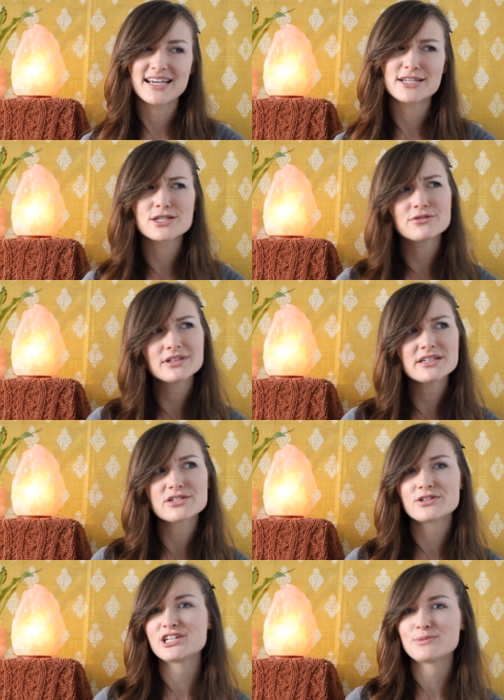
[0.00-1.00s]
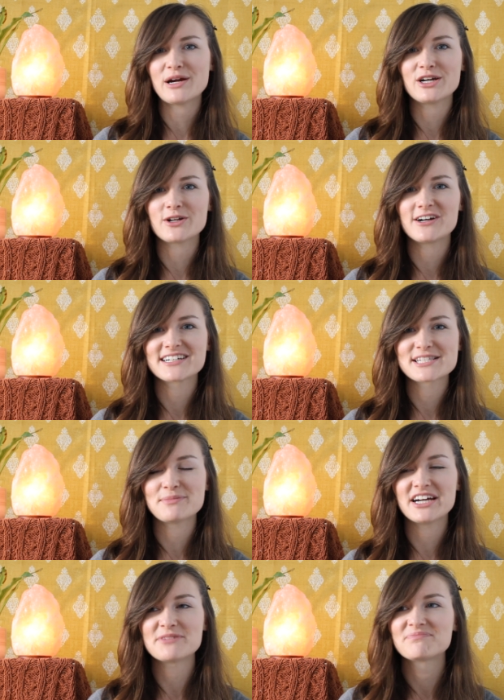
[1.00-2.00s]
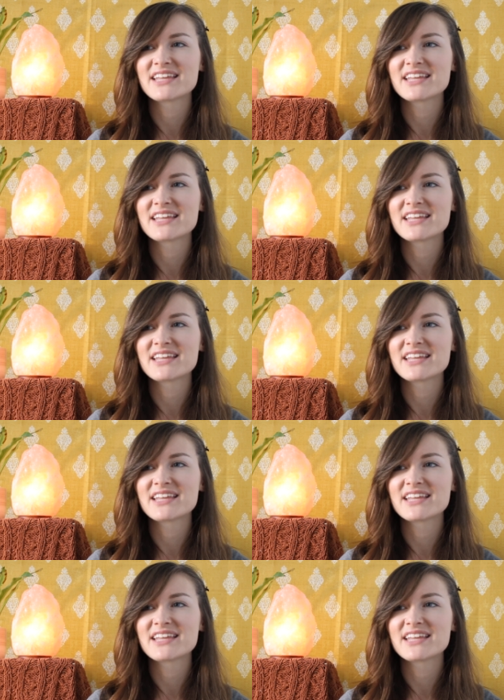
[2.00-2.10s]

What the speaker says: It's a really strange paradox, but